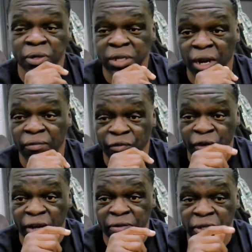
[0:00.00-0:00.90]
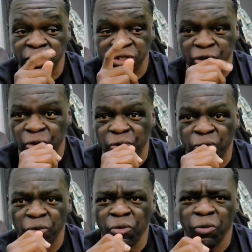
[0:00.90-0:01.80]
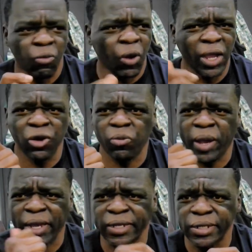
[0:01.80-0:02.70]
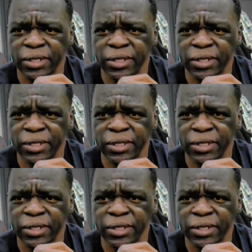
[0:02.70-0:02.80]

retired for five years, so why go back?